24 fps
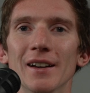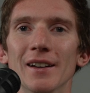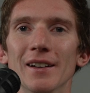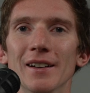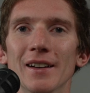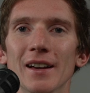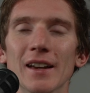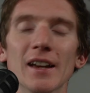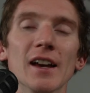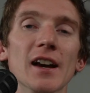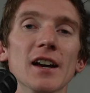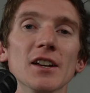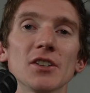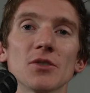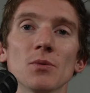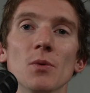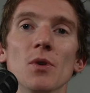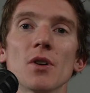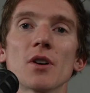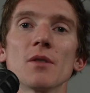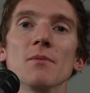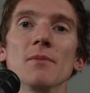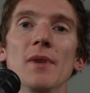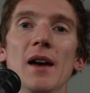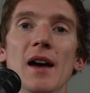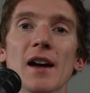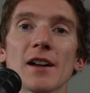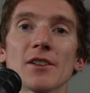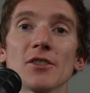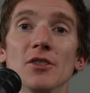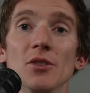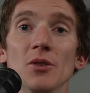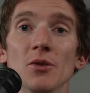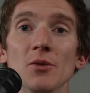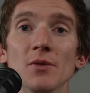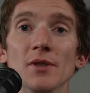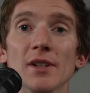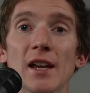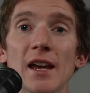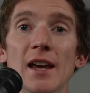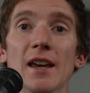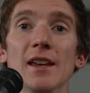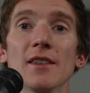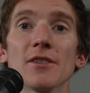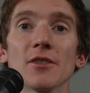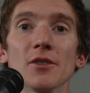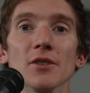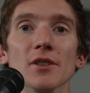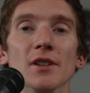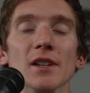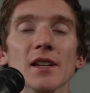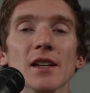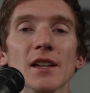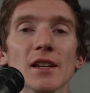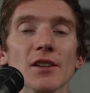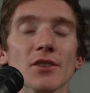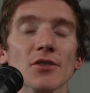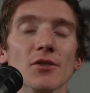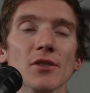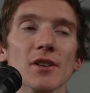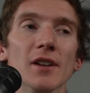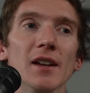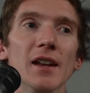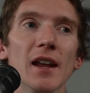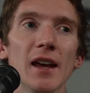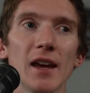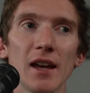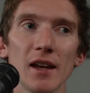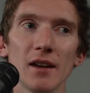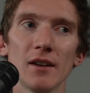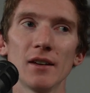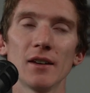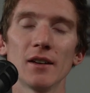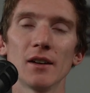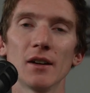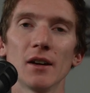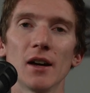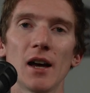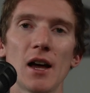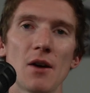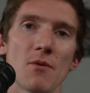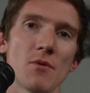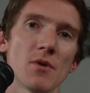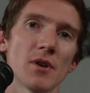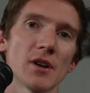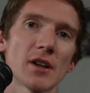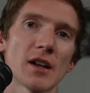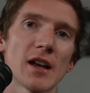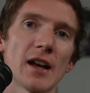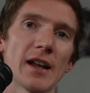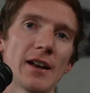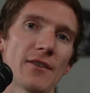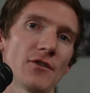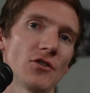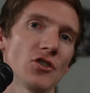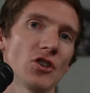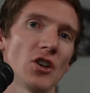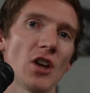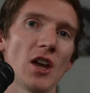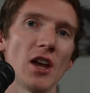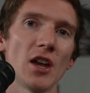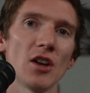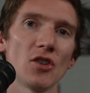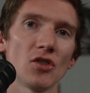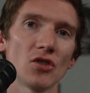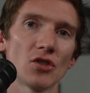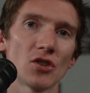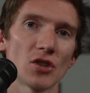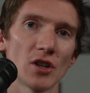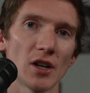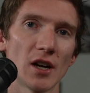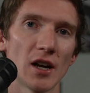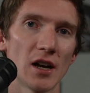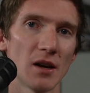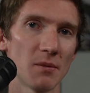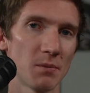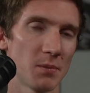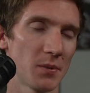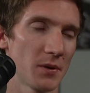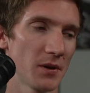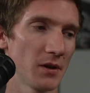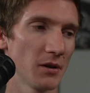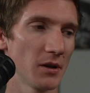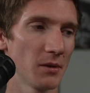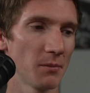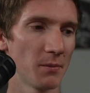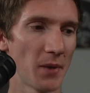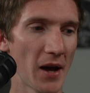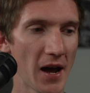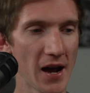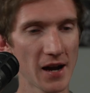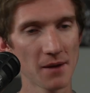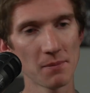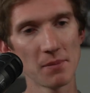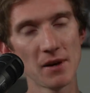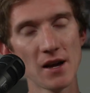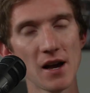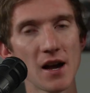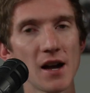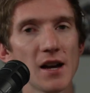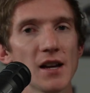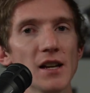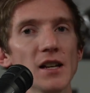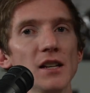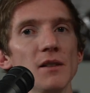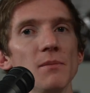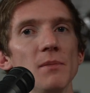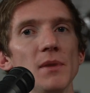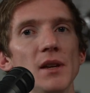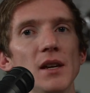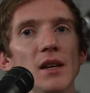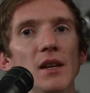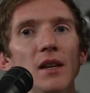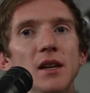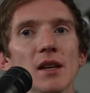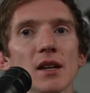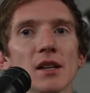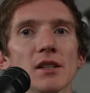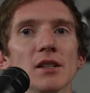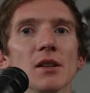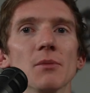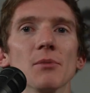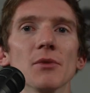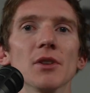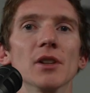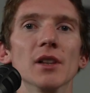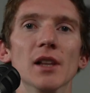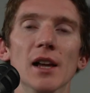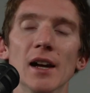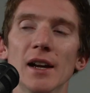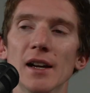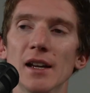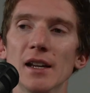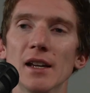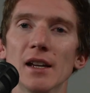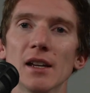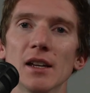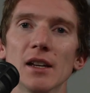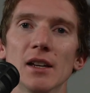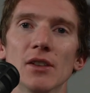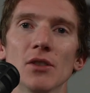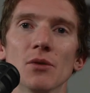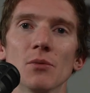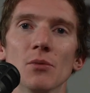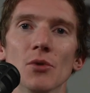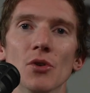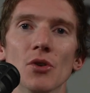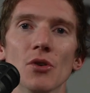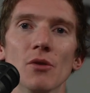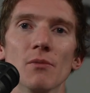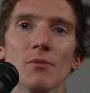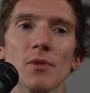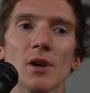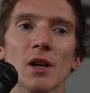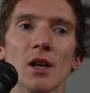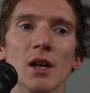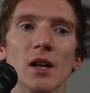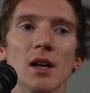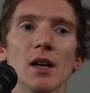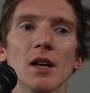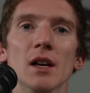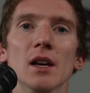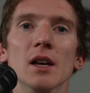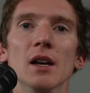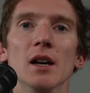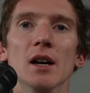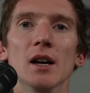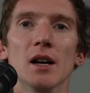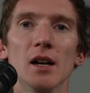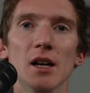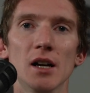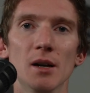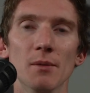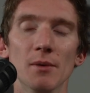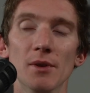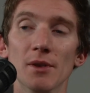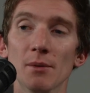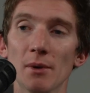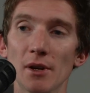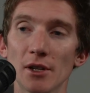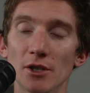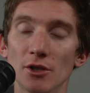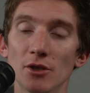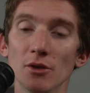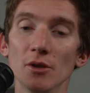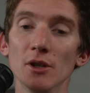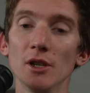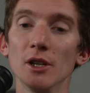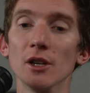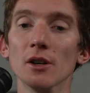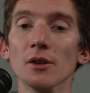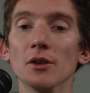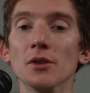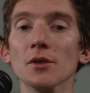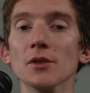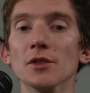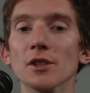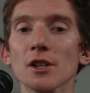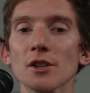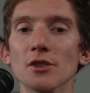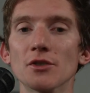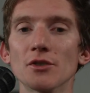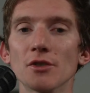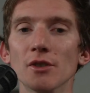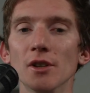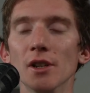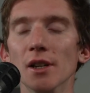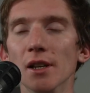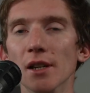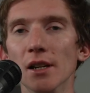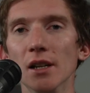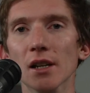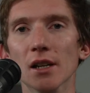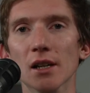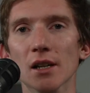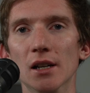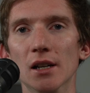Hey guys, welcome back to day 13. So today I want to kind of change up back behind me and some of the lighting in the room, in my studio, to essentially